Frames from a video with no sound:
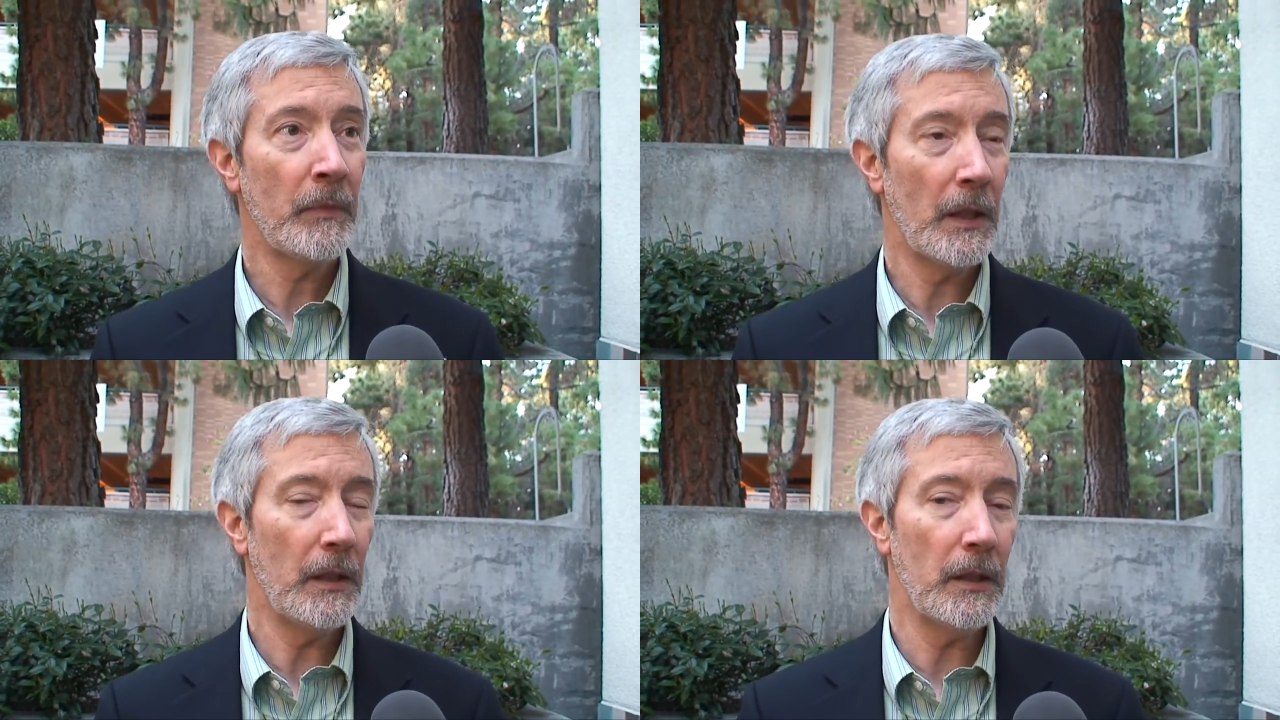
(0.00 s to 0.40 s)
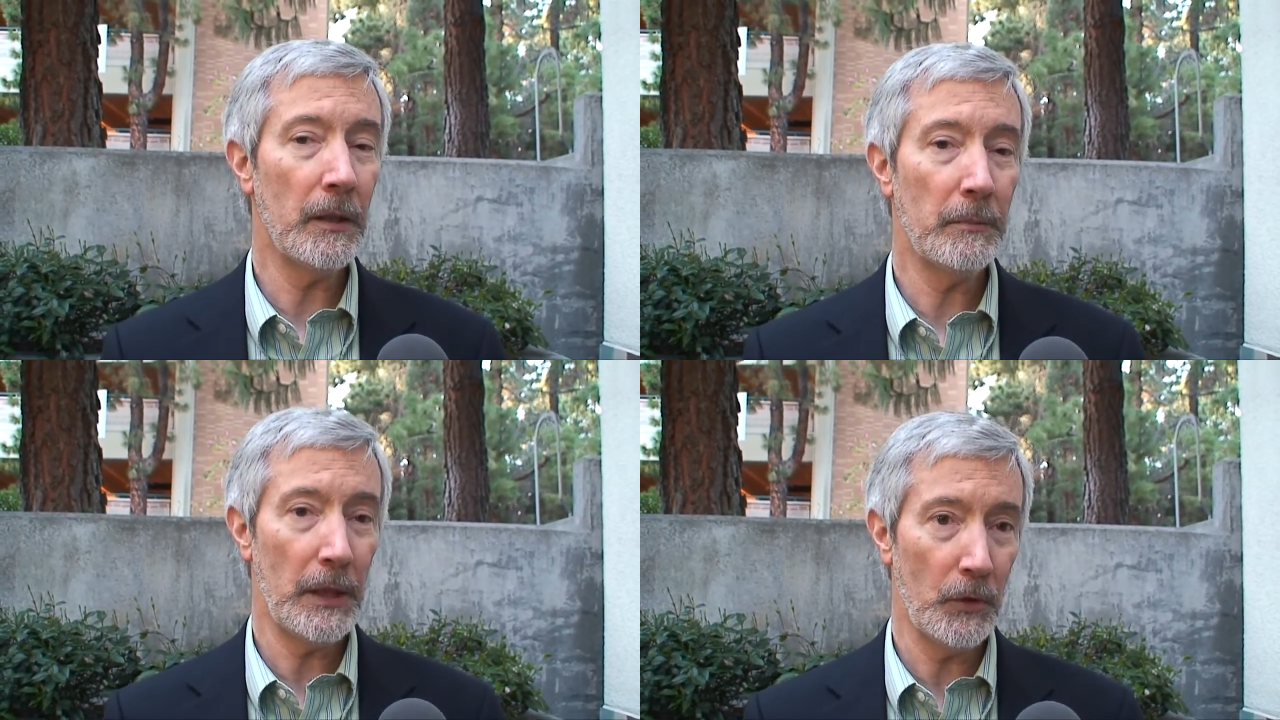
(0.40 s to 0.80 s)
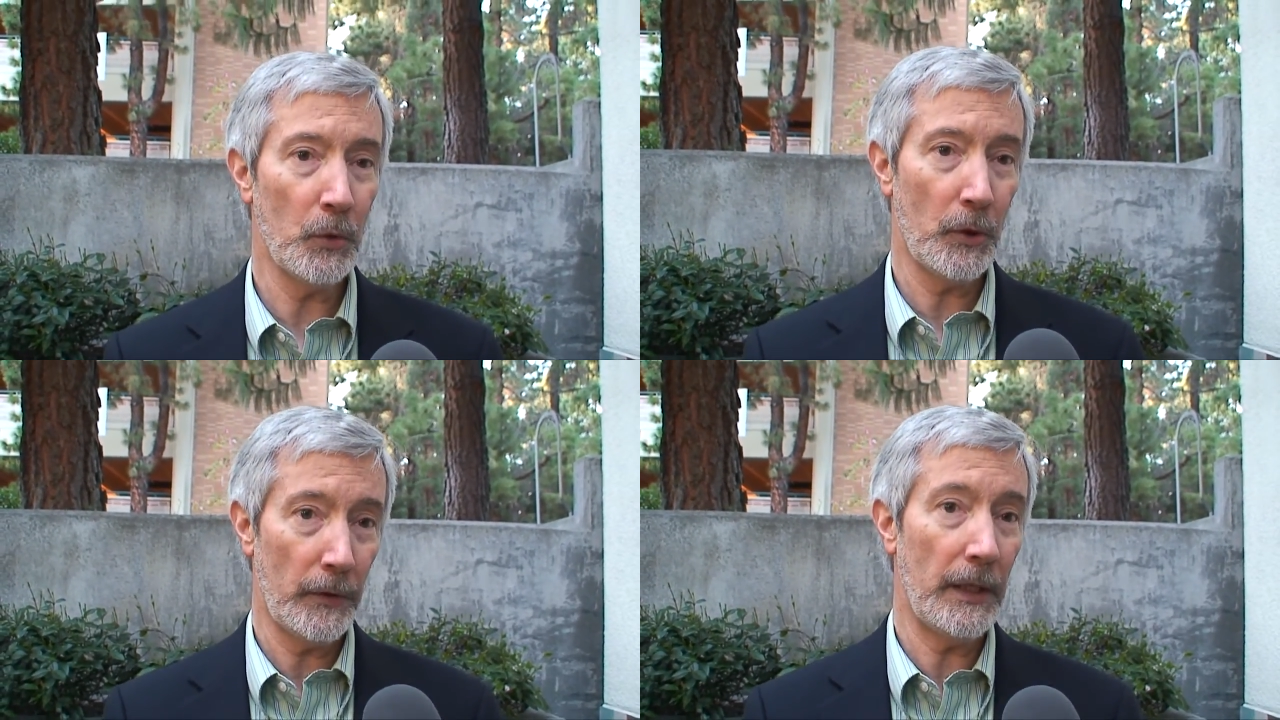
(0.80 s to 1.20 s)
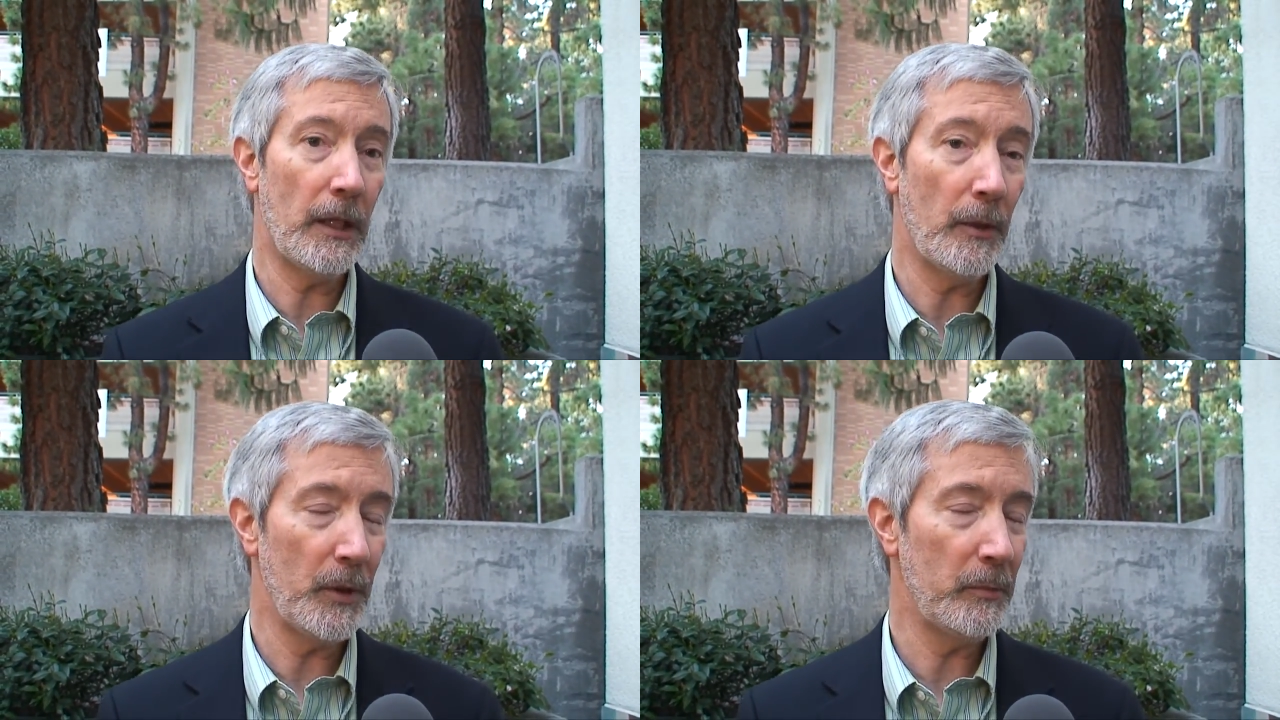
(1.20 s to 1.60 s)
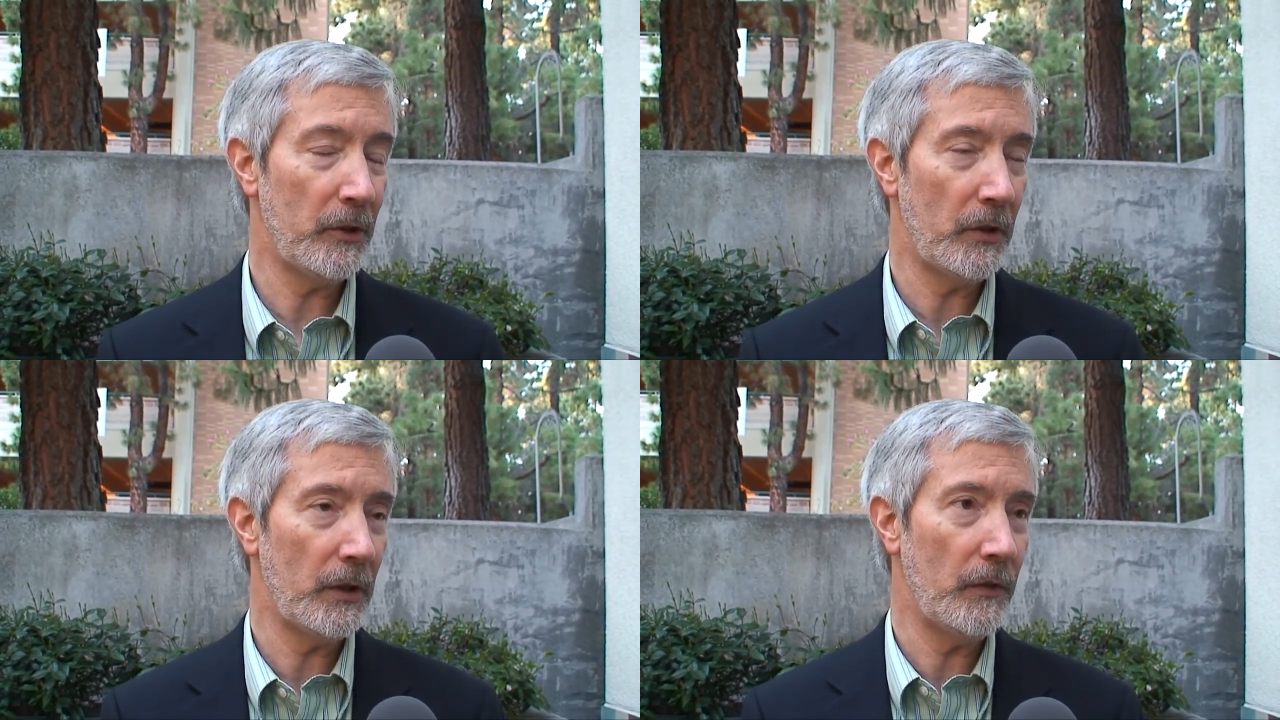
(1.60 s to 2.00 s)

um, in order to help them achieve